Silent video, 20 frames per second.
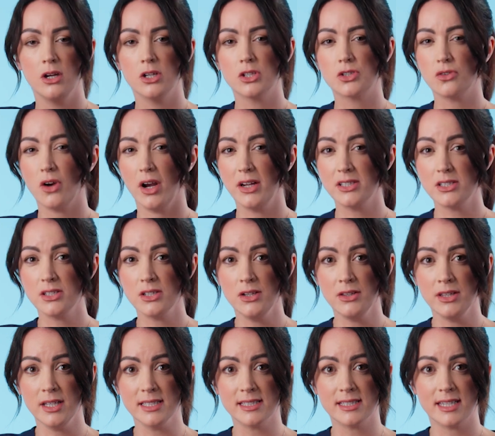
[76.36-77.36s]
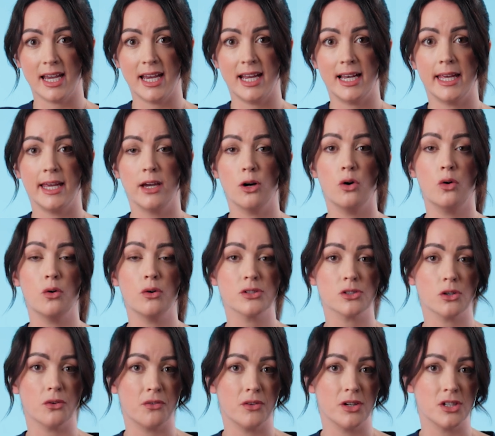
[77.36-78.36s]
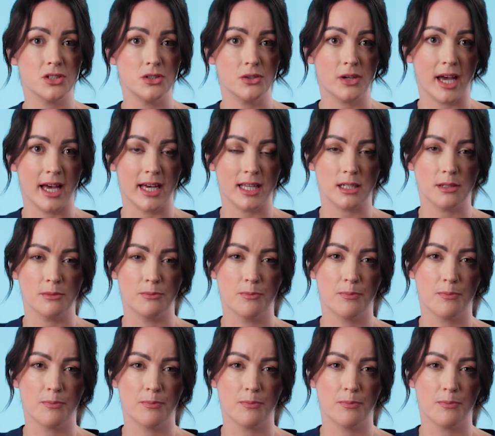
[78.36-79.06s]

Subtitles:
Try to do this daily or as often as you can.